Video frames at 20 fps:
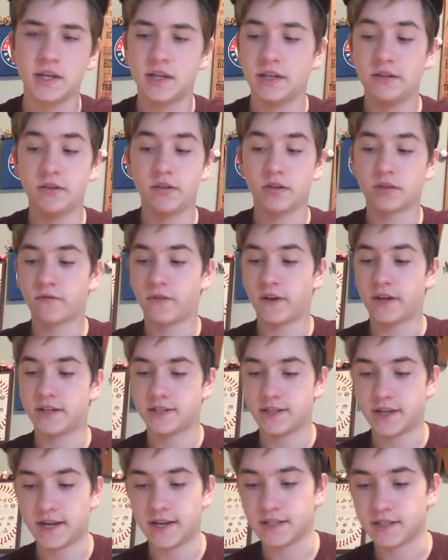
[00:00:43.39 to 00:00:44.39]
He looked
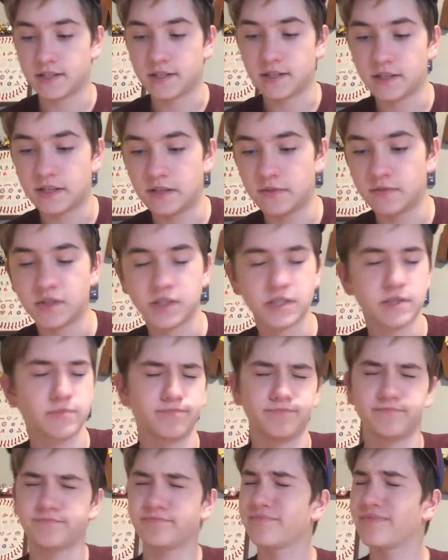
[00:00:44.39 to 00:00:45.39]
fantastic. He was
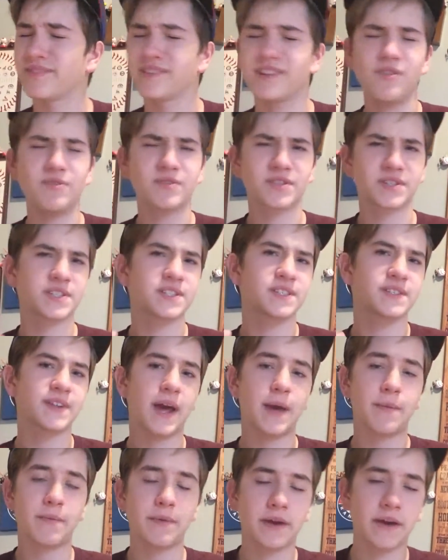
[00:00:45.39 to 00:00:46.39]
just
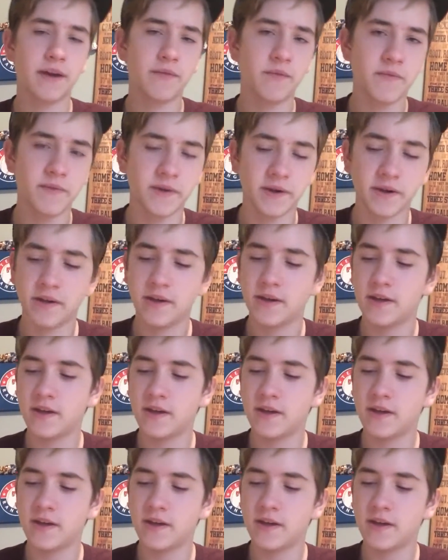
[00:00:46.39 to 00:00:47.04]
sniping everything.